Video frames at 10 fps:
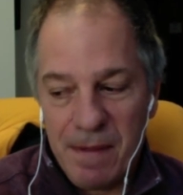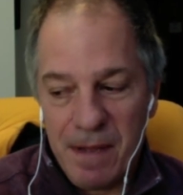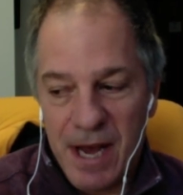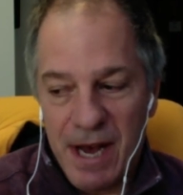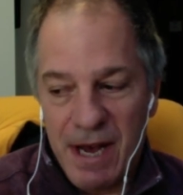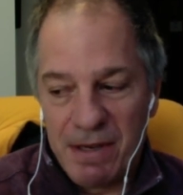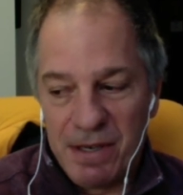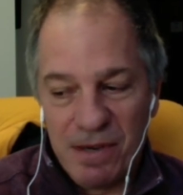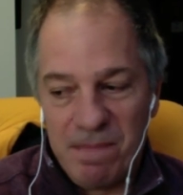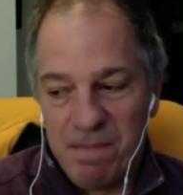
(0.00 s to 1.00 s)

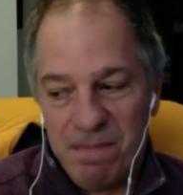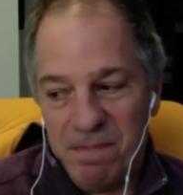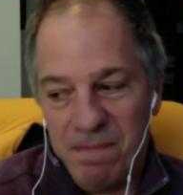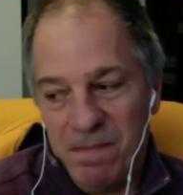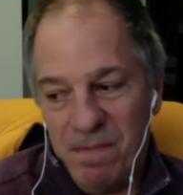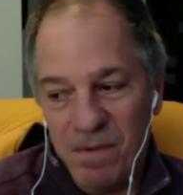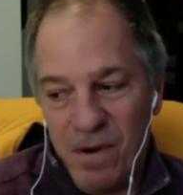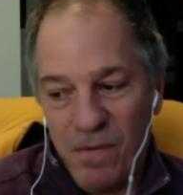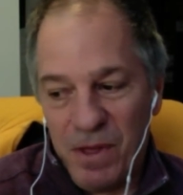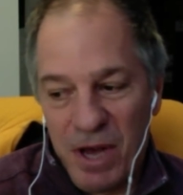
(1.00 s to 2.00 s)

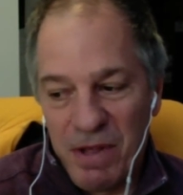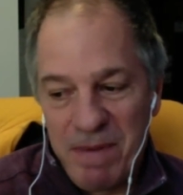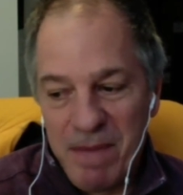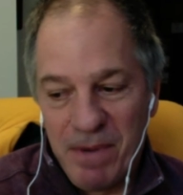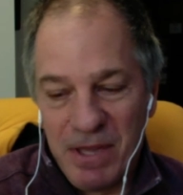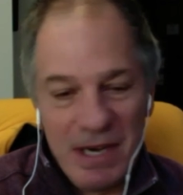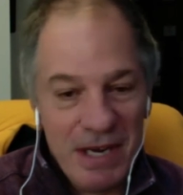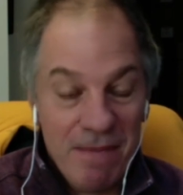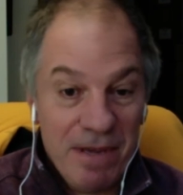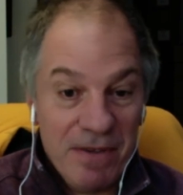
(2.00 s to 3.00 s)
with all the people that he
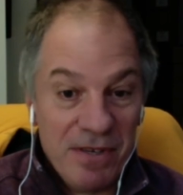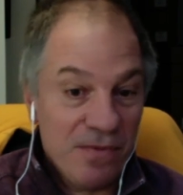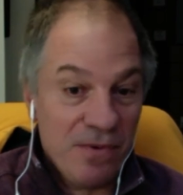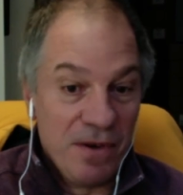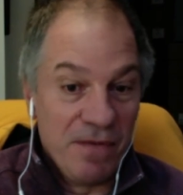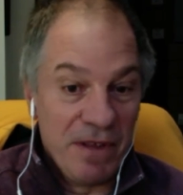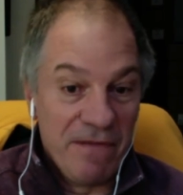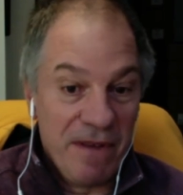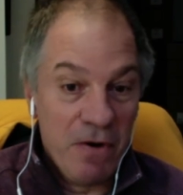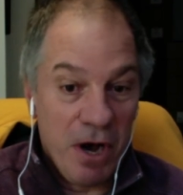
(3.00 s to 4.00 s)
did business with over the
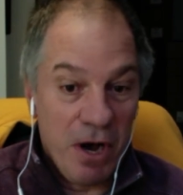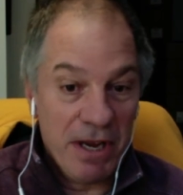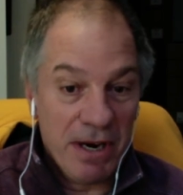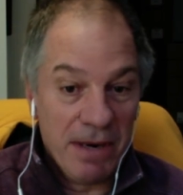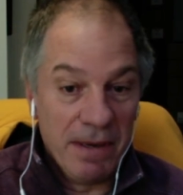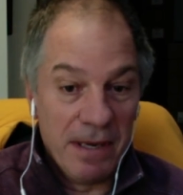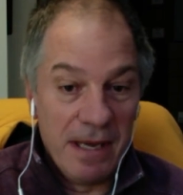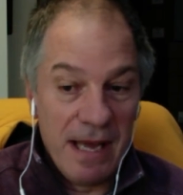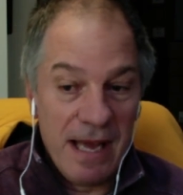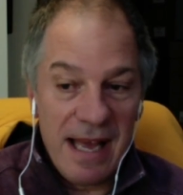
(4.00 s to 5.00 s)
phone all year.
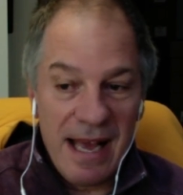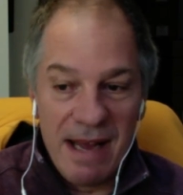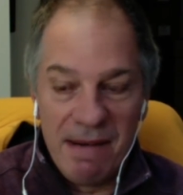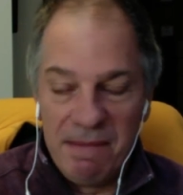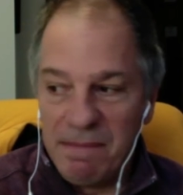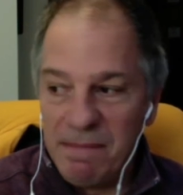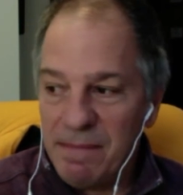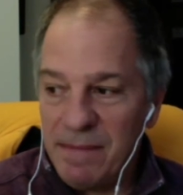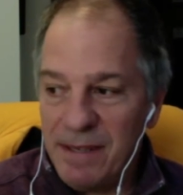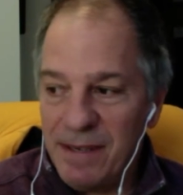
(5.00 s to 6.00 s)
And
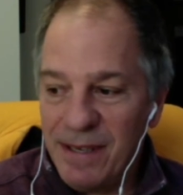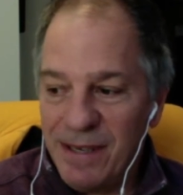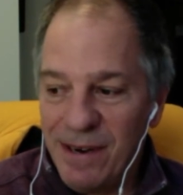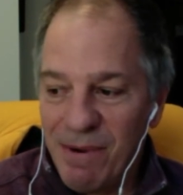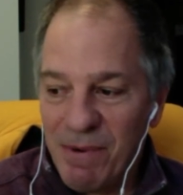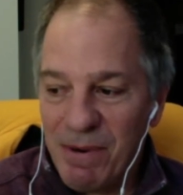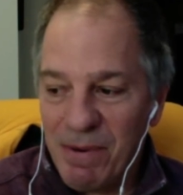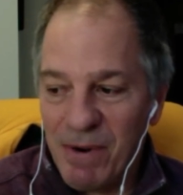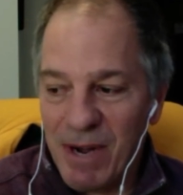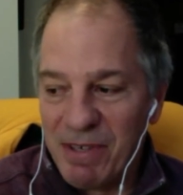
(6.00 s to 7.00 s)

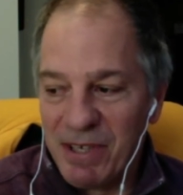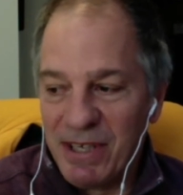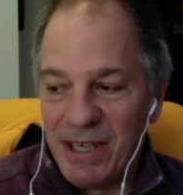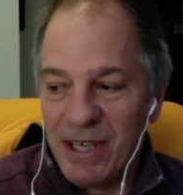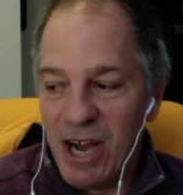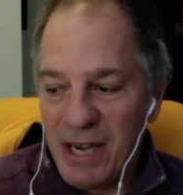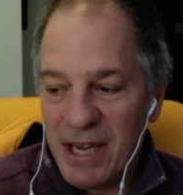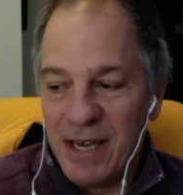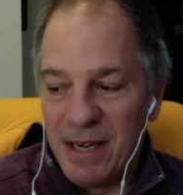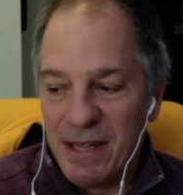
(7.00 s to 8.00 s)
when I was a young
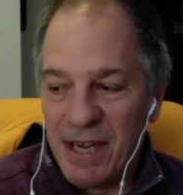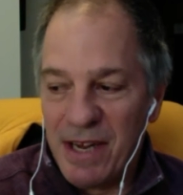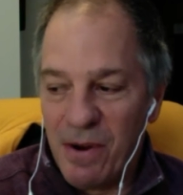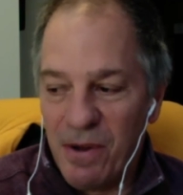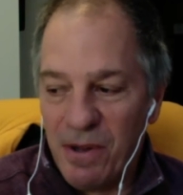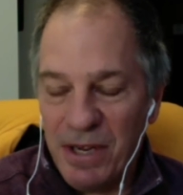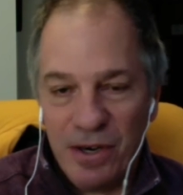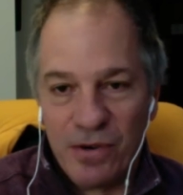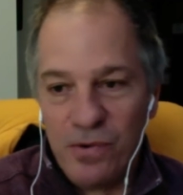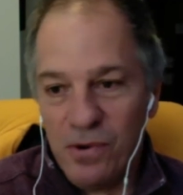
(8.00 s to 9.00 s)
kid, they'd hold it in
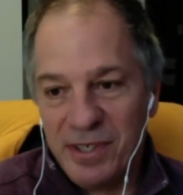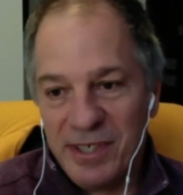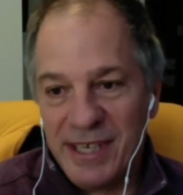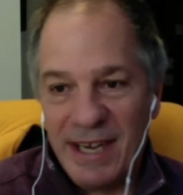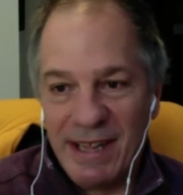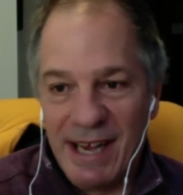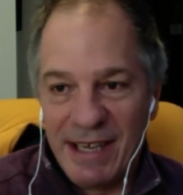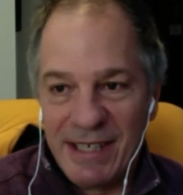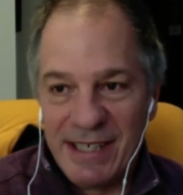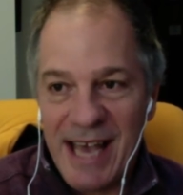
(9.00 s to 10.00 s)
a cool city
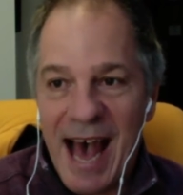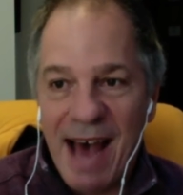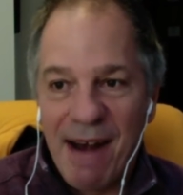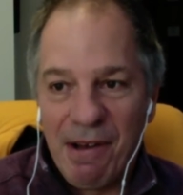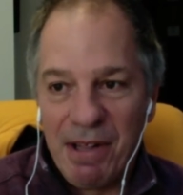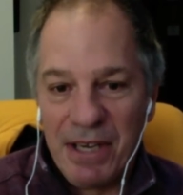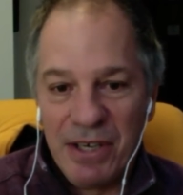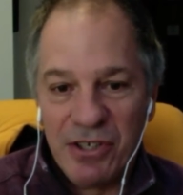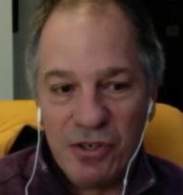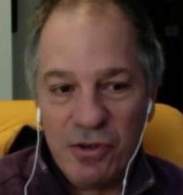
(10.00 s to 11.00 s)
like Seattle, and they'd
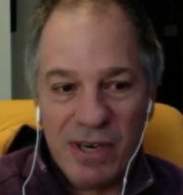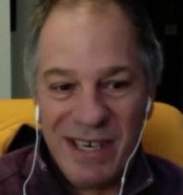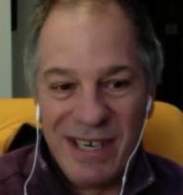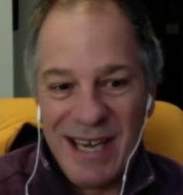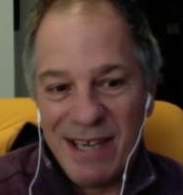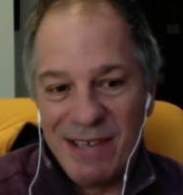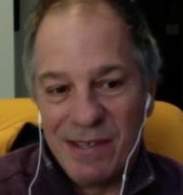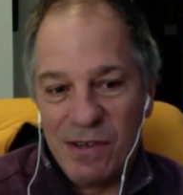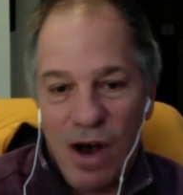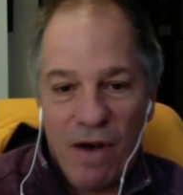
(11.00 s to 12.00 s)
just do a day's
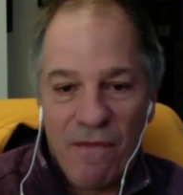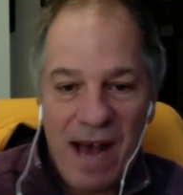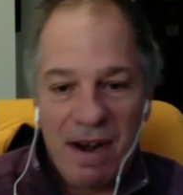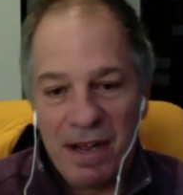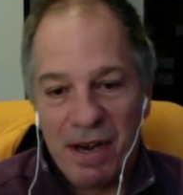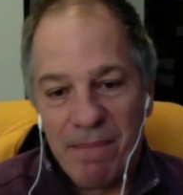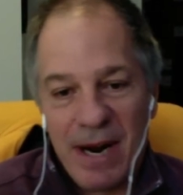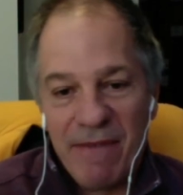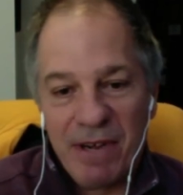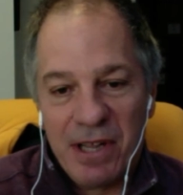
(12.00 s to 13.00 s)
golf outing at a
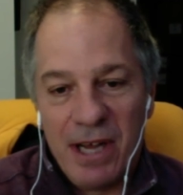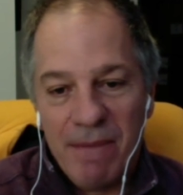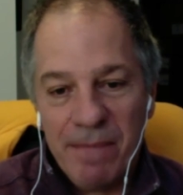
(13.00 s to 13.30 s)
private club.